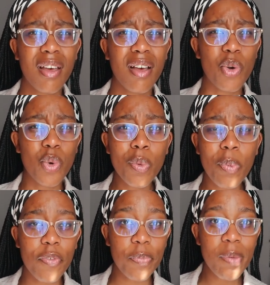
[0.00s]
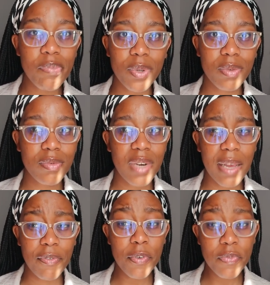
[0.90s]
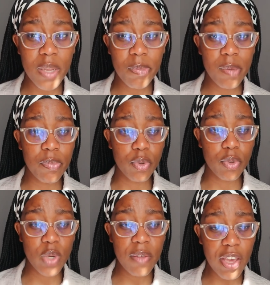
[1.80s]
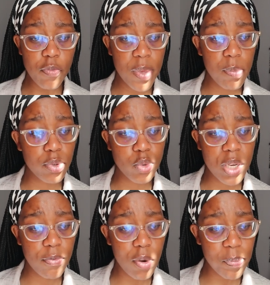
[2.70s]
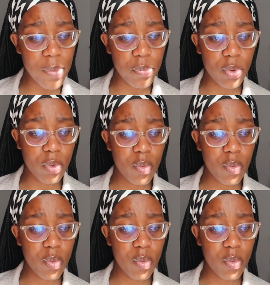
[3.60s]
a group of people, like 50 people, 25 people, 24 people,